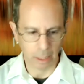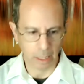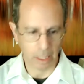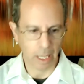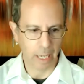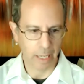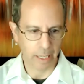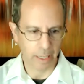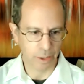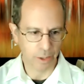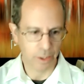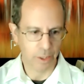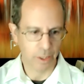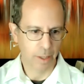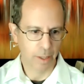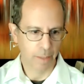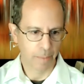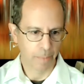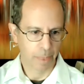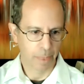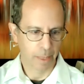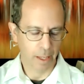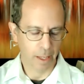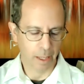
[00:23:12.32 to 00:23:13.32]
In fact, I
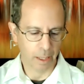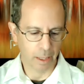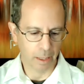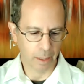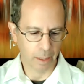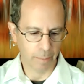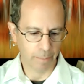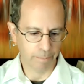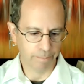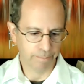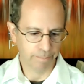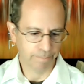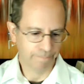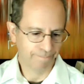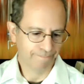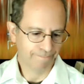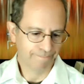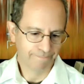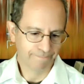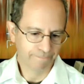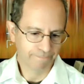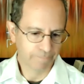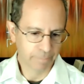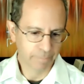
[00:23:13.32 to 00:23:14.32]
was just on a
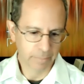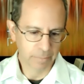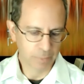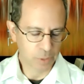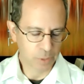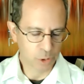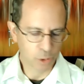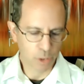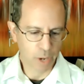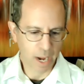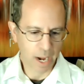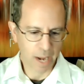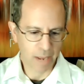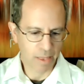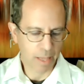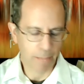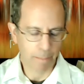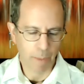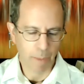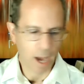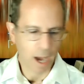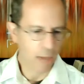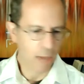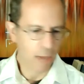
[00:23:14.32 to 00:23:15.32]
call just
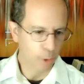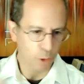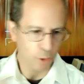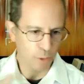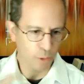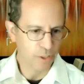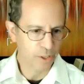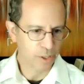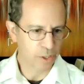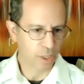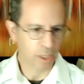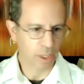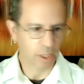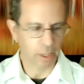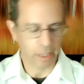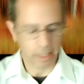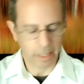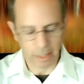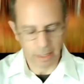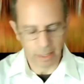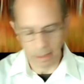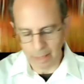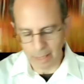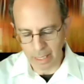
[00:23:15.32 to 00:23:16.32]
before today
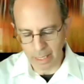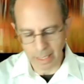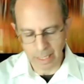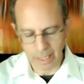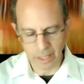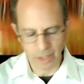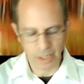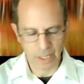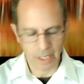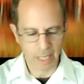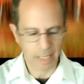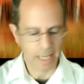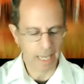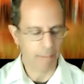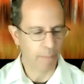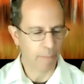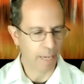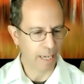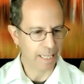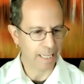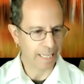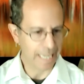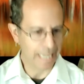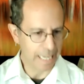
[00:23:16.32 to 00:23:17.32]
with a
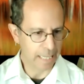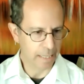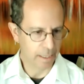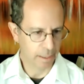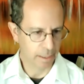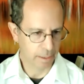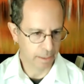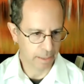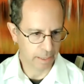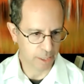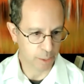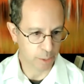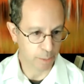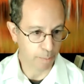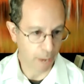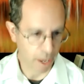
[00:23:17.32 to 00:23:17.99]
colleague of mine,